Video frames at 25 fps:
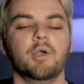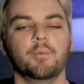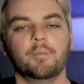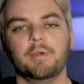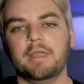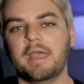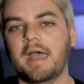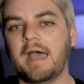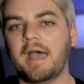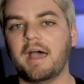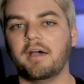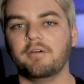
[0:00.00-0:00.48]

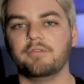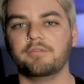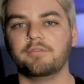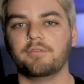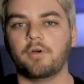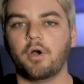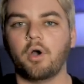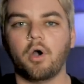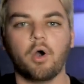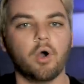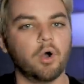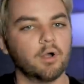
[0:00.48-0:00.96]
We have
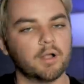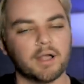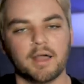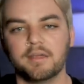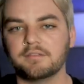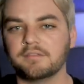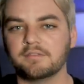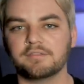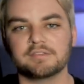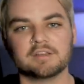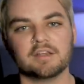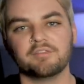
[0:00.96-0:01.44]
all
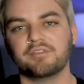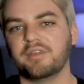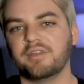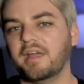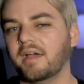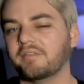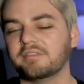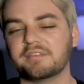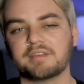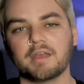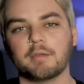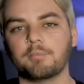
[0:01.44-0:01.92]
kinds of stuff. We
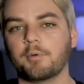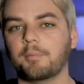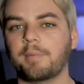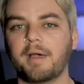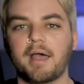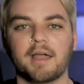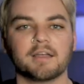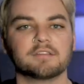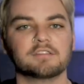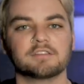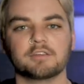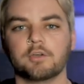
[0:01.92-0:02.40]
have sample
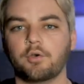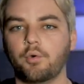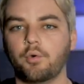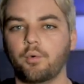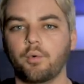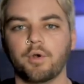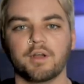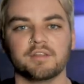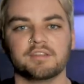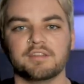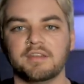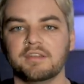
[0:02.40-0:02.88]
packs,
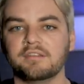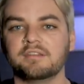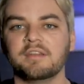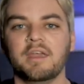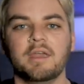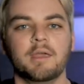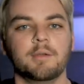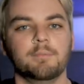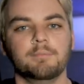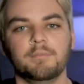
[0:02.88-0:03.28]
courses,